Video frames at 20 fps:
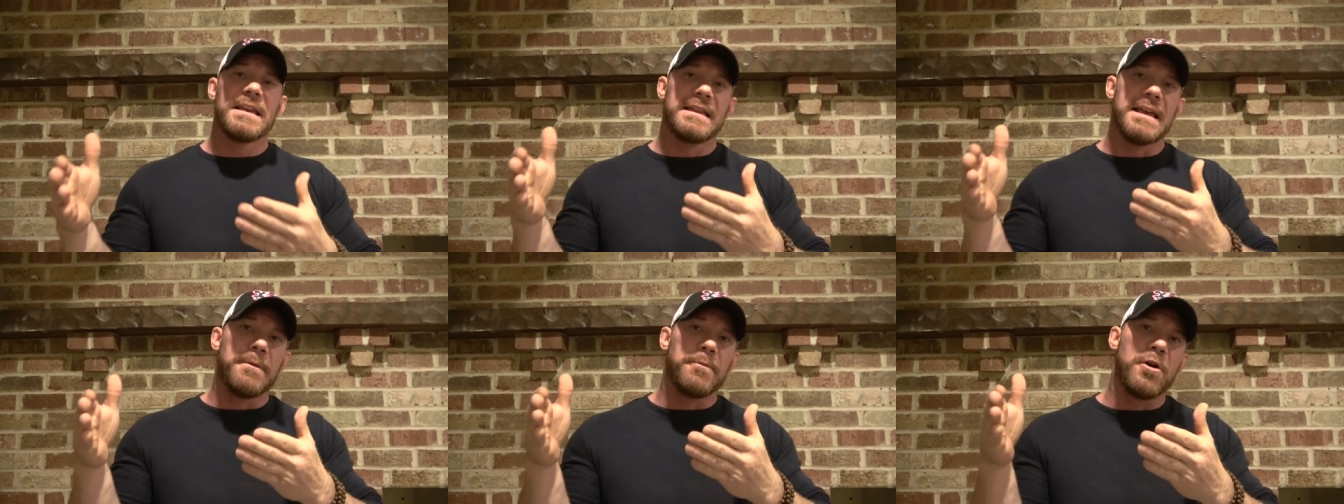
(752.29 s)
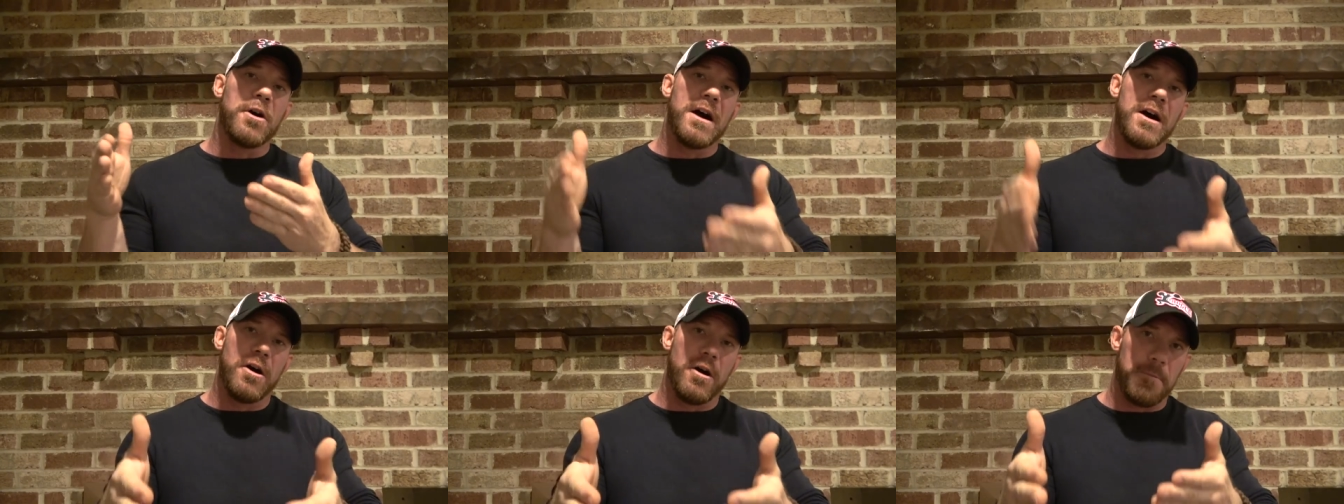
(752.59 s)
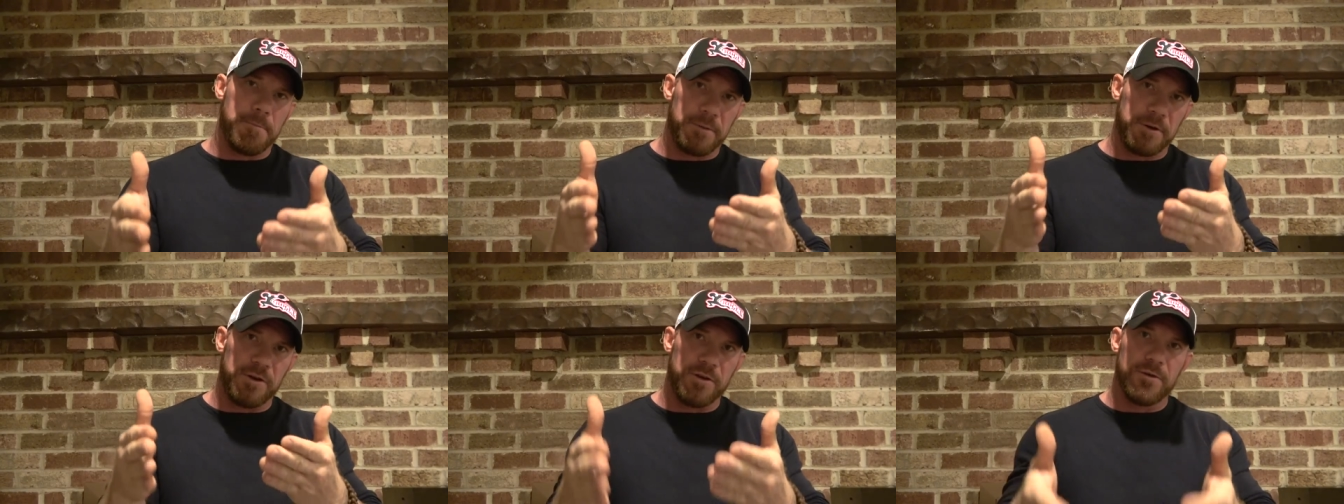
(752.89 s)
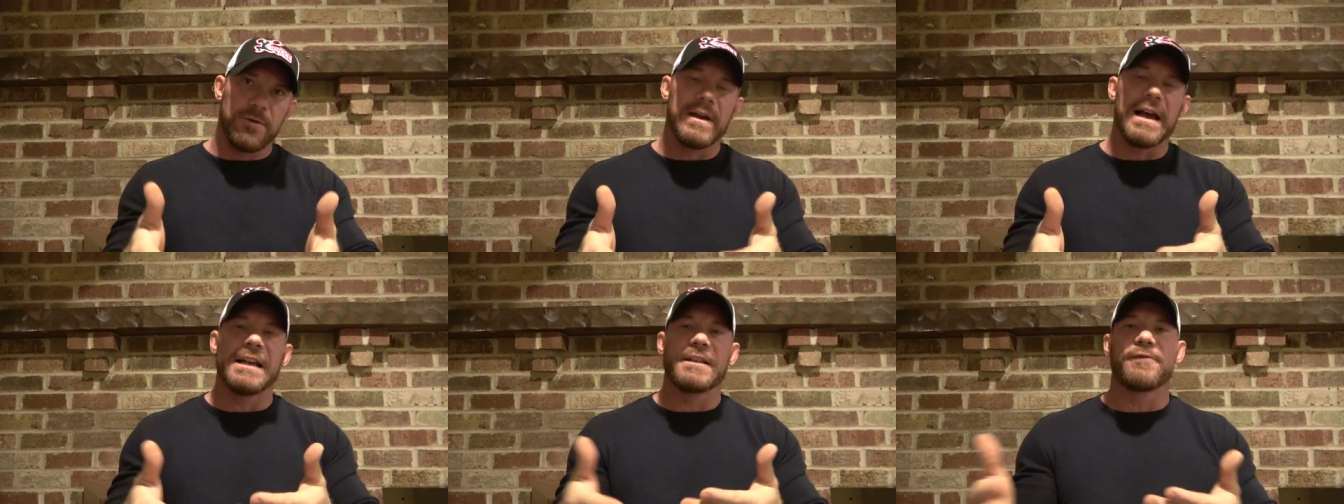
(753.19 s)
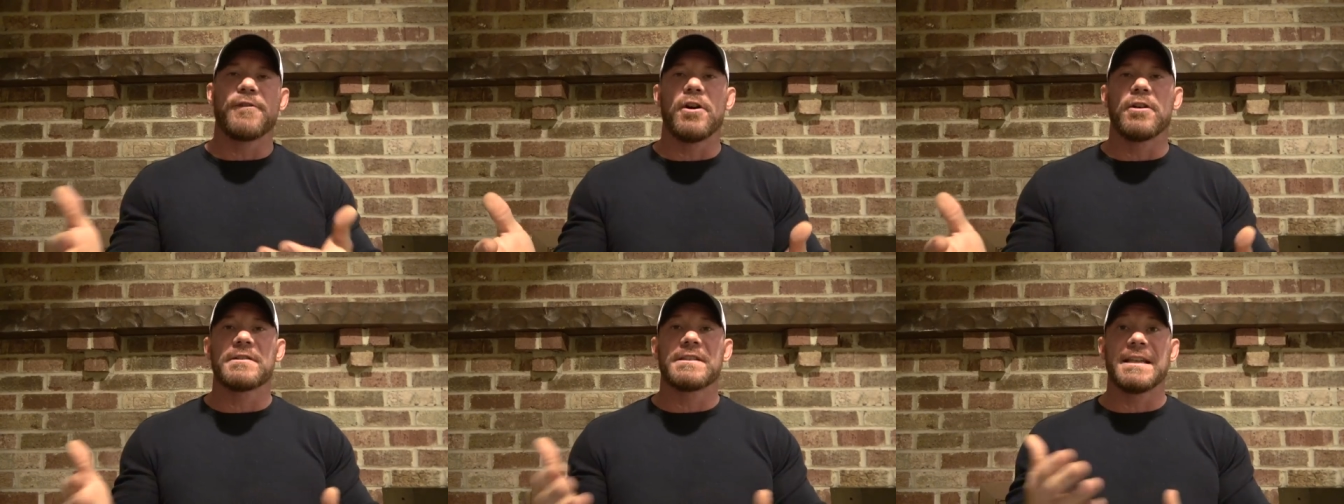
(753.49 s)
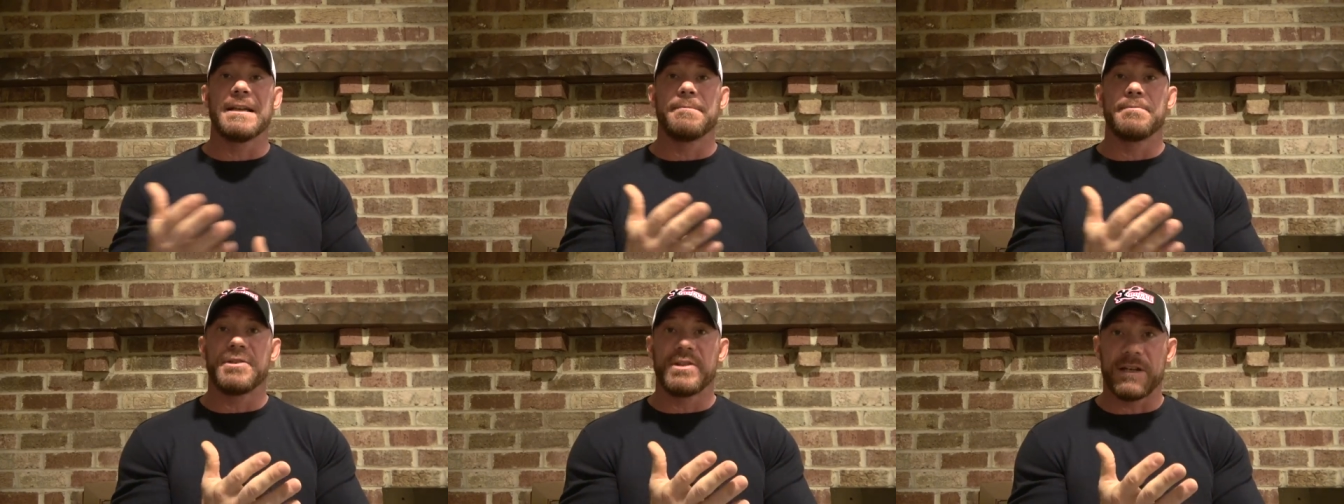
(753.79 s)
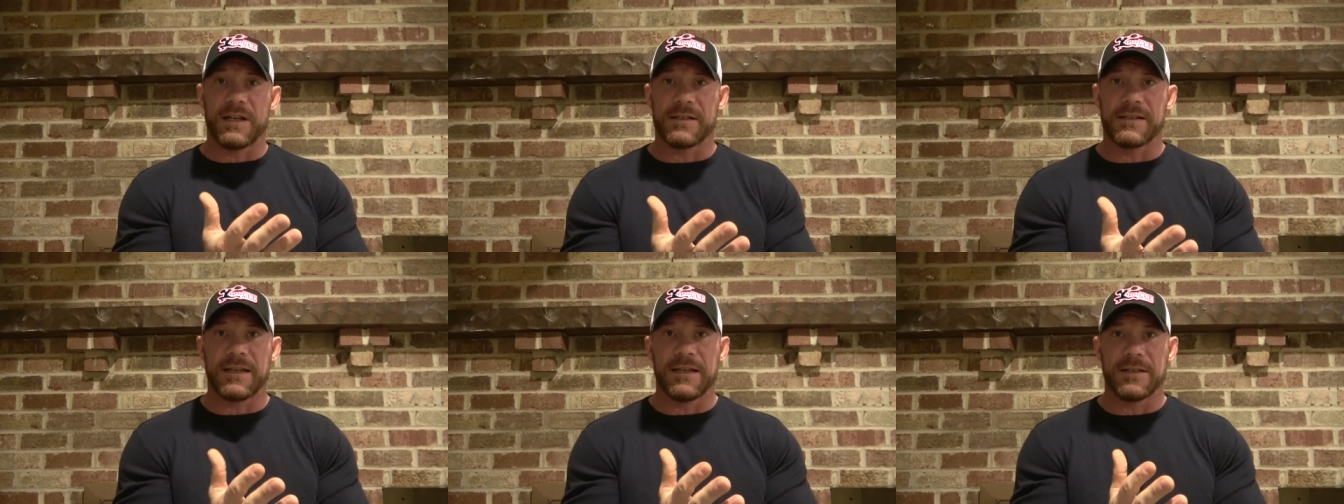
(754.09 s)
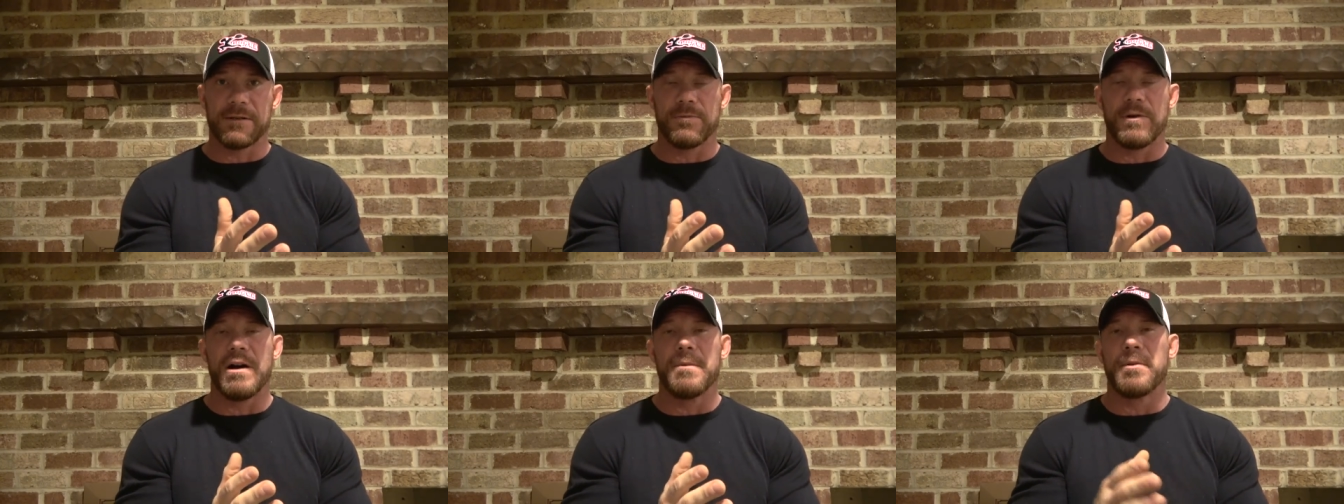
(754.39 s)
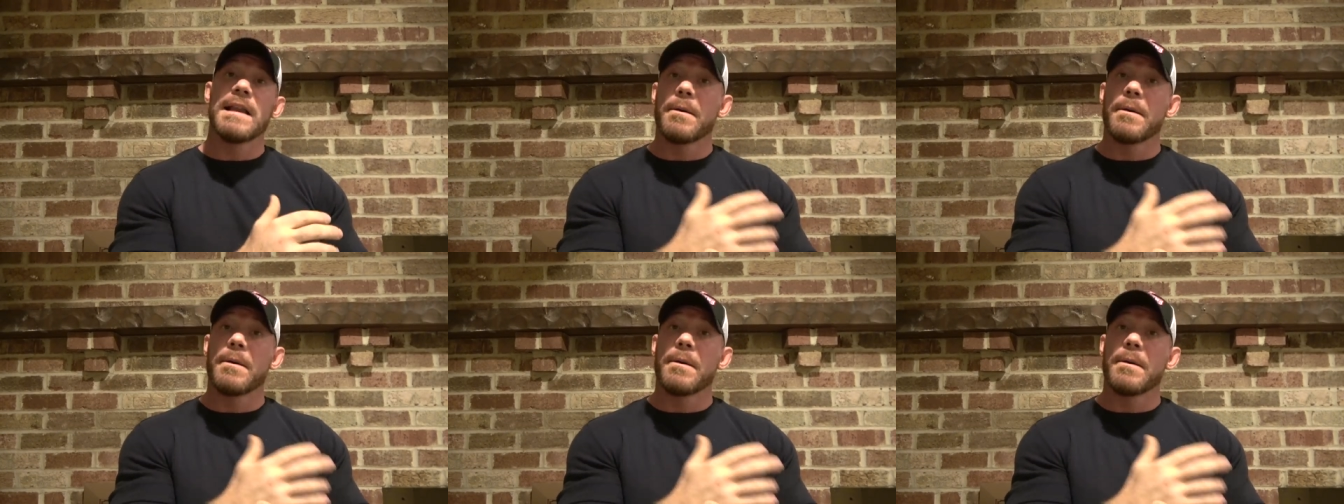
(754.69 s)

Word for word: that will help you guys fall asleep just as well.